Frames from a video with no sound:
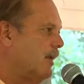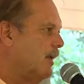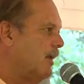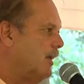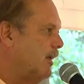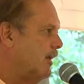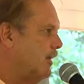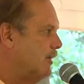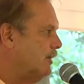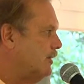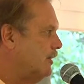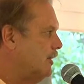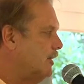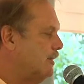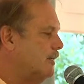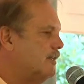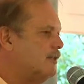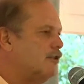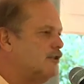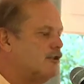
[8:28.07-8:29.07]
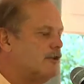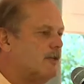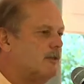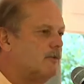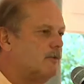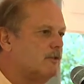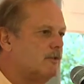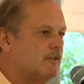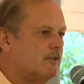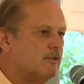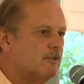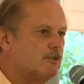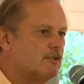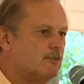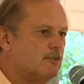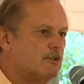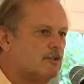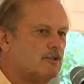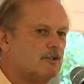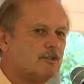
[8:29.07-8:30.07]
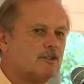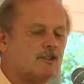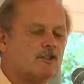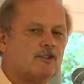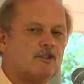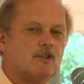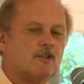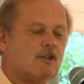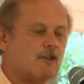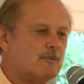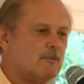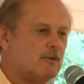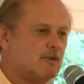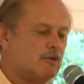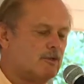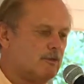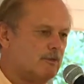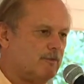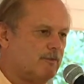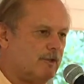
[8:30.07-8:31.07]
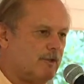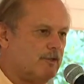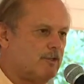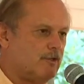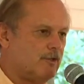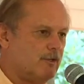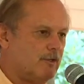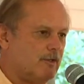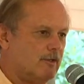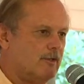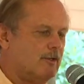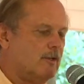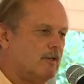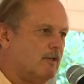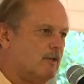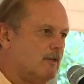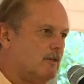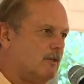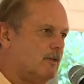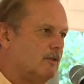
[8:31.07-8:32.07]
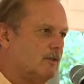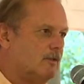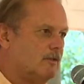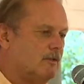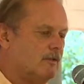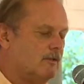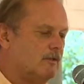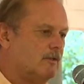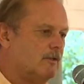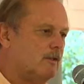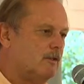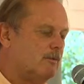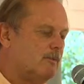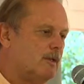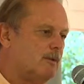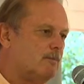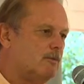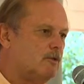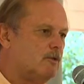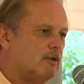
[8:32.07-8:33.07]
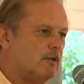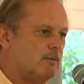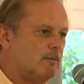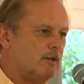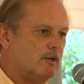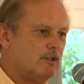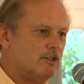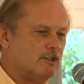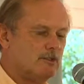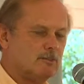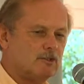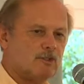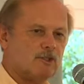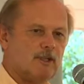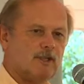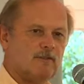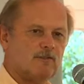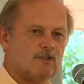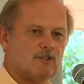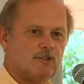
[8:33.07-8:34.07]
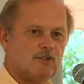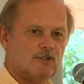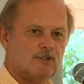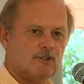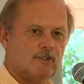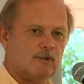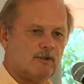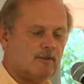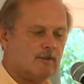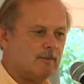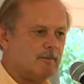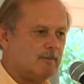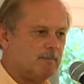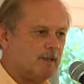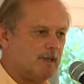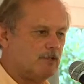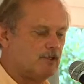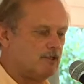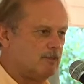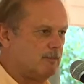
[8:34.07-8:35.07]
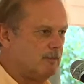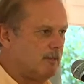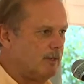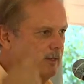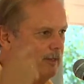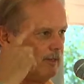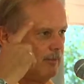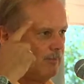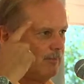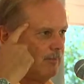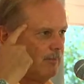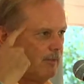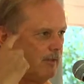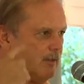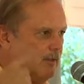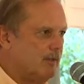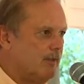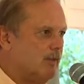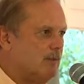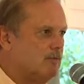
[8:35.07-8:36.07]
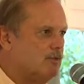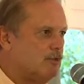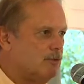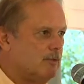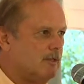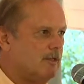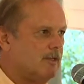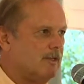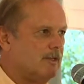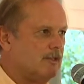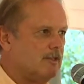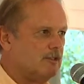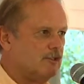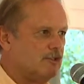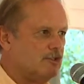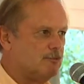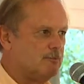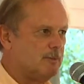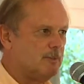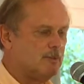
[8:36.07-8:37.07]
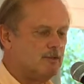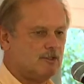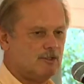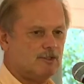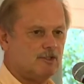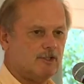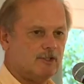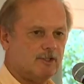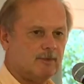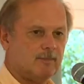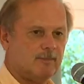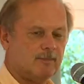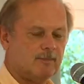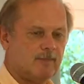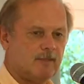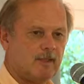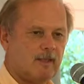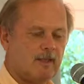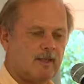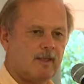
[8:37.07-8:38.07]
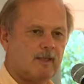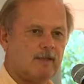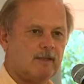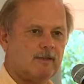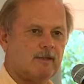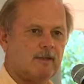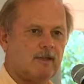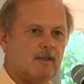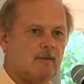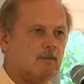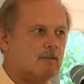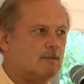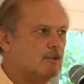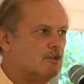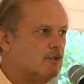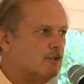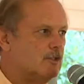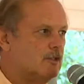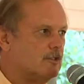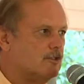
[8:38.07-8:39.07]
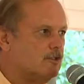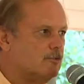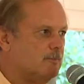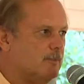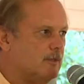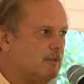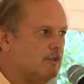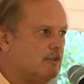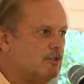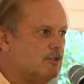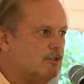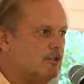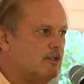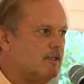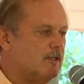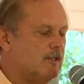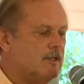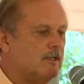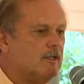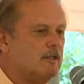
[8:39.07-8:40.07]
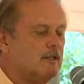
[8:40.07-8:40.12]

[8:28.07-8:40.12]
And he said, well, this wasn't just a commercial venture, people trying to bring in some slaves to sell them and make some money. It was really a conspiracy, and it was a conspiracy